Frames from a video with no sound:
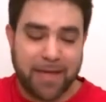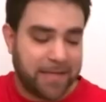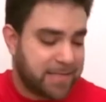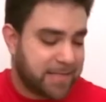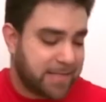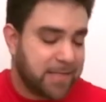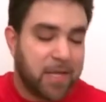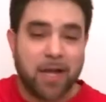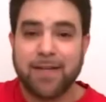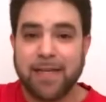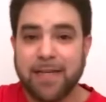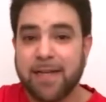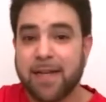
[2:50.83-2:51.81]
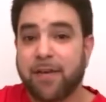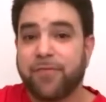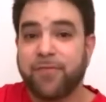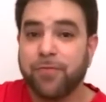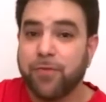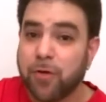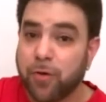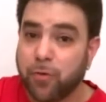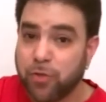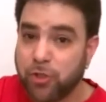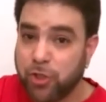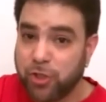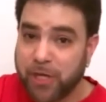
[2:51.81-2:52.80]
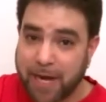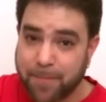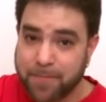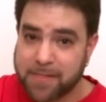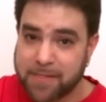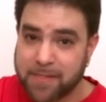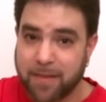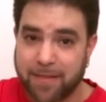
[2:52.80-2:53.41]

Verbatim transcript: It's not enough to know shapes.